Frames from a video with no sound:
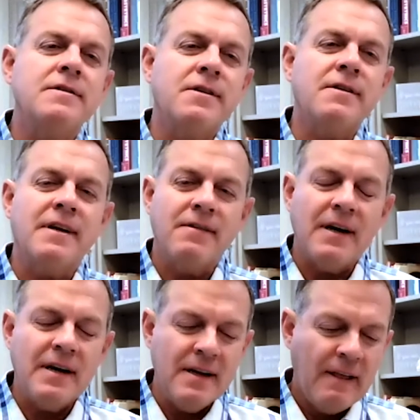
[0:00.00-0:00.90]
and journey,
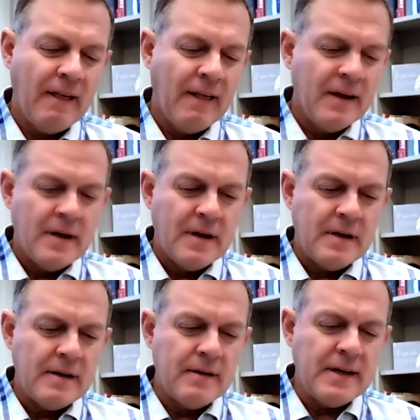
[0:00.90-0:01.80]
right?
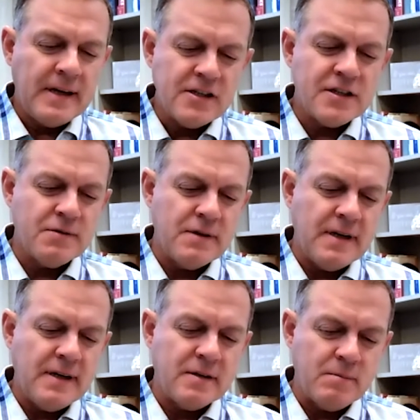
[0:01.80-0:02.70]
The
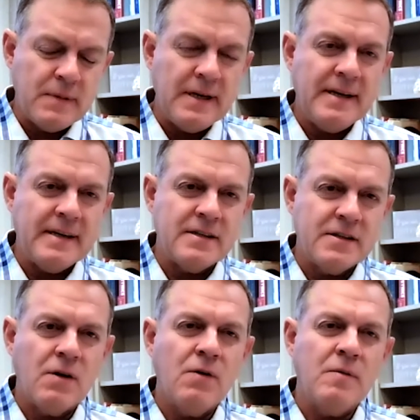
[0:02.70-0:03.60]
history to me is
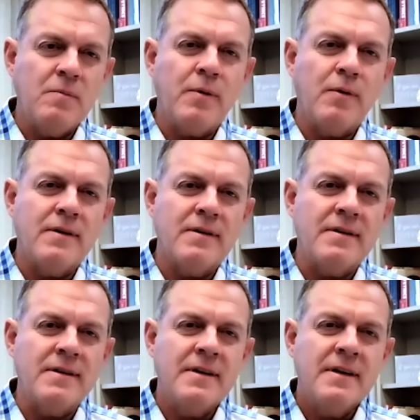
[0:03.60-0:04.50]
so
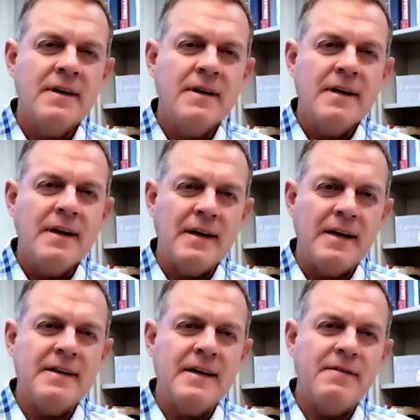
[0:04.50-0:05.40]
important in
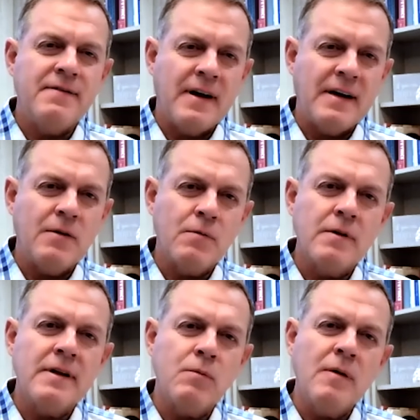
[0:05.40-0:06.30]
identifying
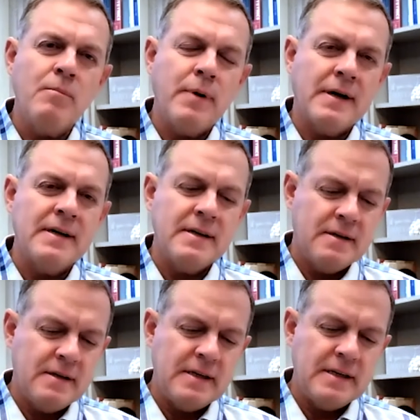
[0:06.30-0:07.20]
really what
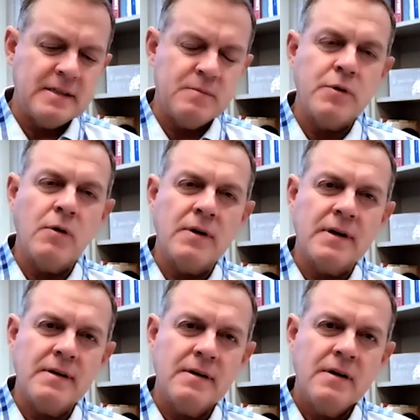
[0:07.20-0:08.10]
bucket is
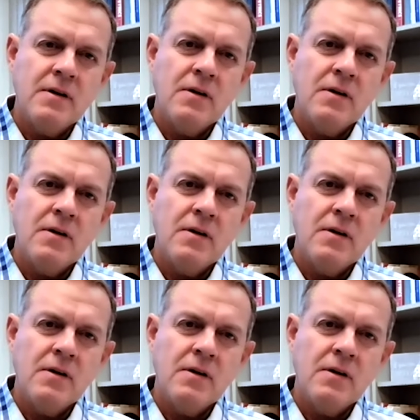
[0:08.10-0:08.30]
broken.